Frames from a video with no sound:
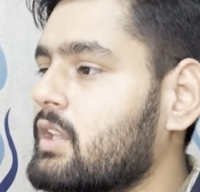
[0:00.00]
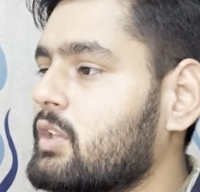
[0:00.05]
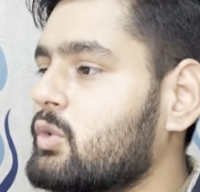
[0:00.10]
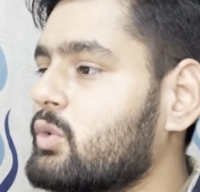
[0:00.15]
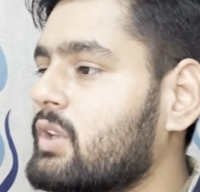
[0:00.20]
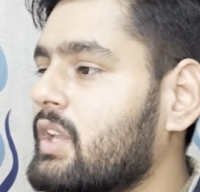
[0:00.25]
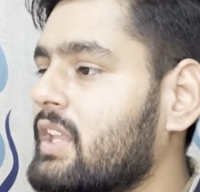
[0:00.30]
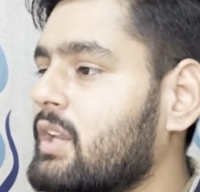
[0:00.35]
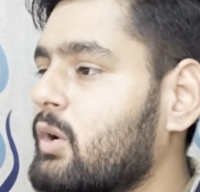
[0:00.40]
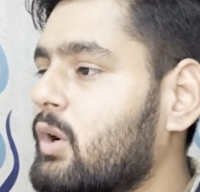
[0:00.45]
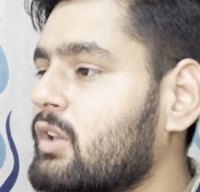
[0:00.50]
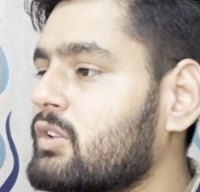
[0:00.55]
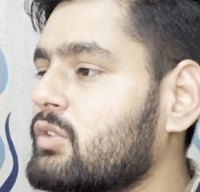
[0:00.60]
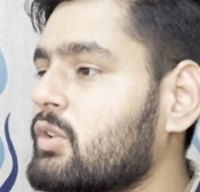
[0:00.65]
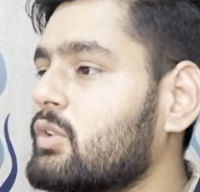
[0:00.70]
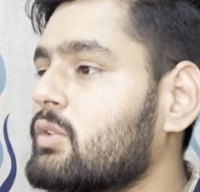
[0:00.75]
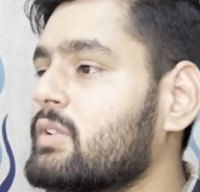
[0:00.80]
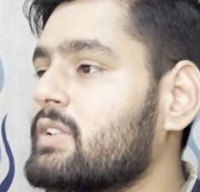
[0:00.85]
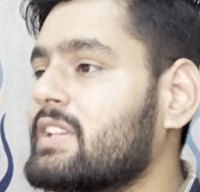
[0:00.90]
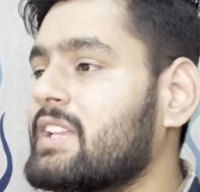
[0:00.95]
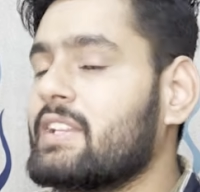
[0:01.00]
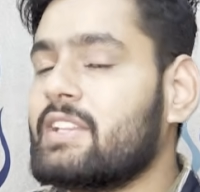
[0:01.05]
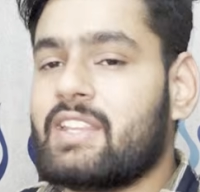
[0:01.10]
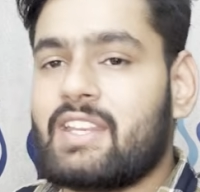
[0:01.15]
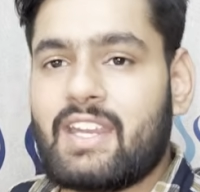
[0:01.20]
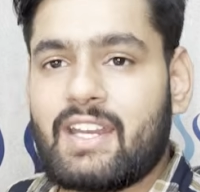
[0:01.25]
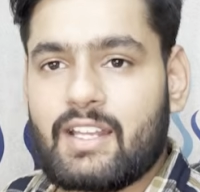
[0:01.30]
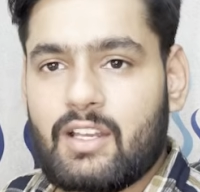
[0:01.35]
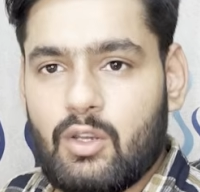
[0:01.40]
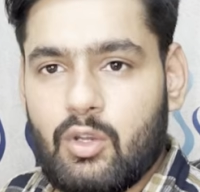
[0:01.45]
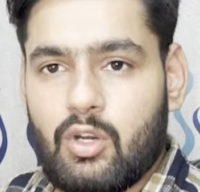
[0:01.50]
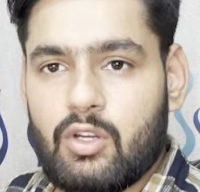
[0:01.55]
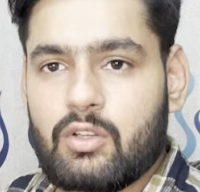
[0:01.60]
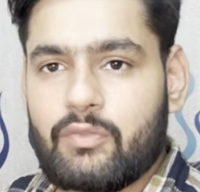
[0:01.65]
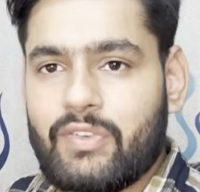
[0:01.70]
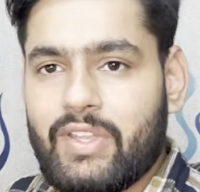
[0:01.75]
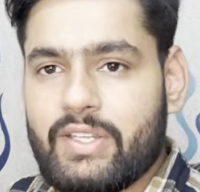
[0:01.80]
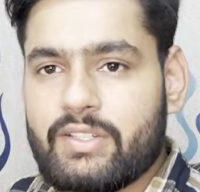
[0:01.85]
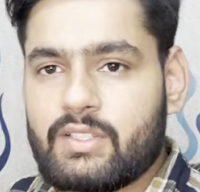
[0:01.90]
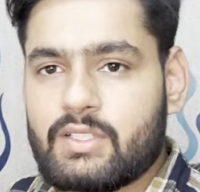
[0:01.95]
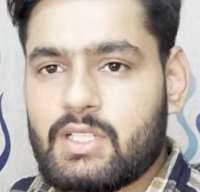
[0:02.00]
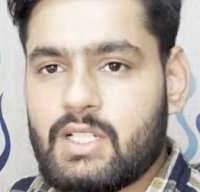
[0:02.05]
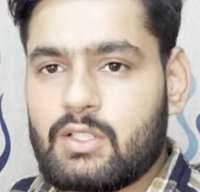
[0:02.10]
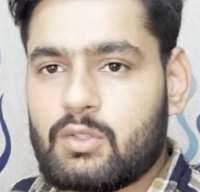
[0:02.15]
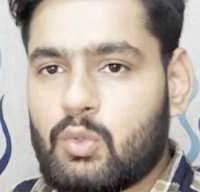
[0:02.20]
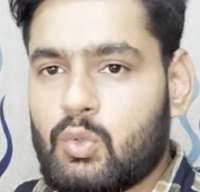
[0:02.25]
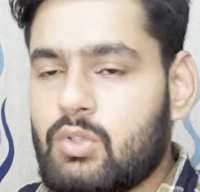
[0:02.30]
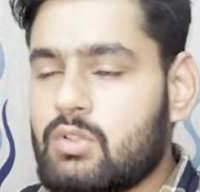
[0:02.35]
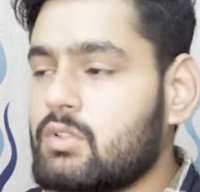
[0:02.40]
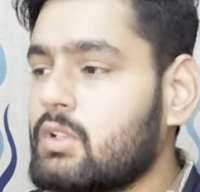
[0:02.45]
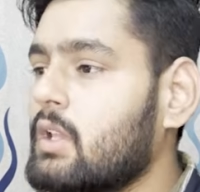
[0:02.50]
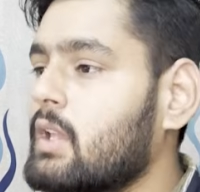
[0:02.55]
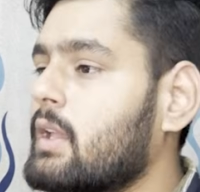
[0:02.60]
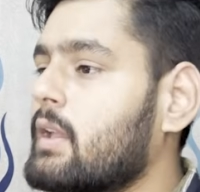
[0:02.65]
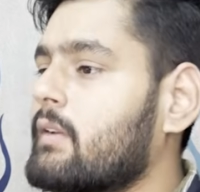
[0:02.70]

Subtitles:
You can also create a lot of external tools